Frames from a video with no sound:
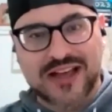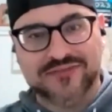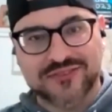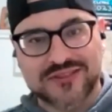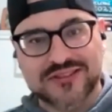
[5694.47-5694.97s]

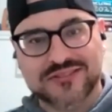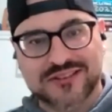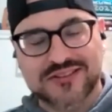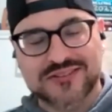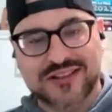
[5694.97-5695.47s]
after this
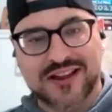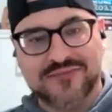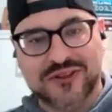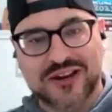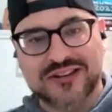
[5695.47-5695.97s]
because
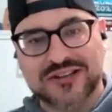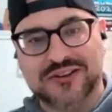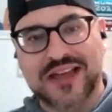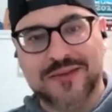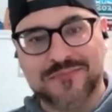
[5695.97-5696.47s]
I've got to
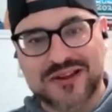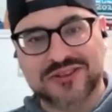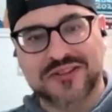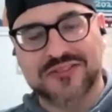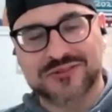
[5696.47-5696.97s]
tell that
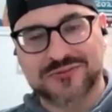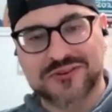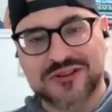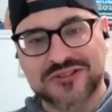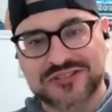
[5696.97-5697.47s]
based on the
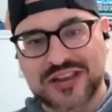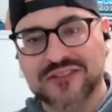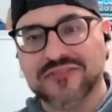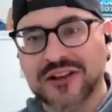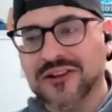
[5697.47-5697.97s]
story you just
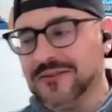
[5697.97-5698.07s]
gave.